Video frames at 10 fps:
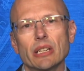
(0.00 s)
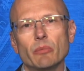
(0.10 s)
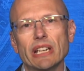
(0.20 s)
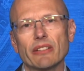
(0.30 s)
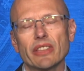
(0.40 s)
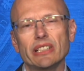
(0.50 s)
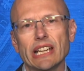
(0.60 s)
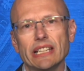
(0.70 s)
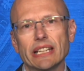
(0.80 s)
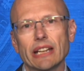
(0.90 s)
We have the
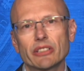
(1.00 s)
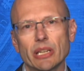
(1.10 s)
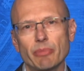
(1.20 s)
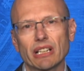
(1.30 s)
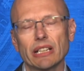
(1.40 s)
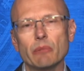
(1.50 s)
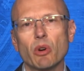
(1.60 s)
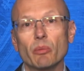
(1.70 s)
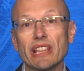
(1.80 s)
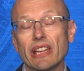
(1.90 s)
data. Now, typically
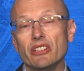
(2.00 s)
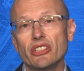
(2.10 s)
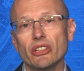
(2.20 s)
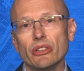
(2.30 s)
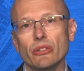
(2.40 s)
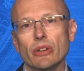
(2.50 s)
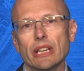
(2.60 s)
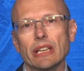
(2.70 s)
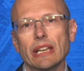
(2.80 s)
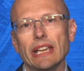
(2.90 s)
what we then do
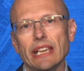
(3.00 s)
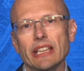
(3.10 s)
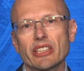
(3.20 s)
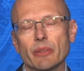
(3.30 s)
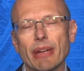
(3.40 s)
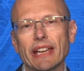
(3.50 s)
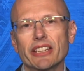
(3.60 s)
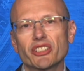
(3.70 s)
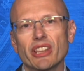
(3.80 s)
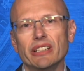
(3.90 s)
is to
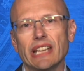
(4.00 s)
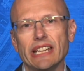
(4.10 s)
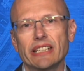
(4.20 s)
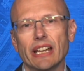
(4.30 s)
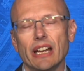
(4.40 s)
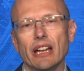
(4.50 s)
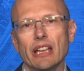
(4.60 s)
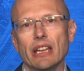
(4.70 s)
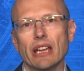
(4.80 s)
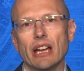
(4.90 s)
package the data
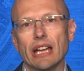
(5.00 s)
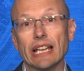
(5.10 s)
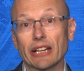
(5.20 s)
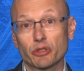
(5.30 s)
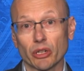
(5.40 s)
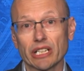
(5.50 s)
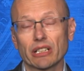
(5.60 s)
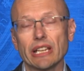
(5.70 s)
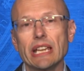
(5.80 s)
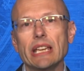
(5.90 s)

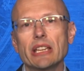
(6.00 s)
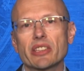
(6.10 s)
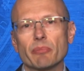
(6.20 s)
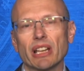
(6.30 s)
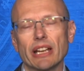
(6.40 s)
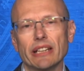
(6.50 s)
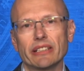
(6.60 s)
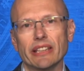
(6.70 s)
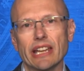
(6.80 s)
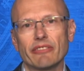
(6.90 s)
electronically, supply it
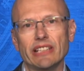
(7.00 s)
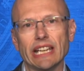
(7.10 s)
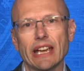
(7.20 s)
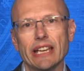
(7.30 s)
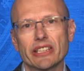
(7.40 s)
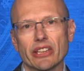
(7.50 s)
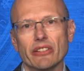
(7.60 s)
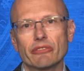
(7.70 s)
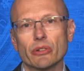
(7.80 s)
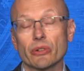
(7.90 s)
to the FDA, so
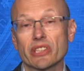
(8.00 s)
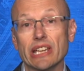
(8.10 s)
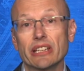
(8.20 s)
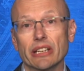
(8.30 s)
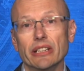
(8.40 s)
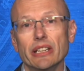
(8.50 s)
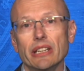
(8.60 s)
of course they can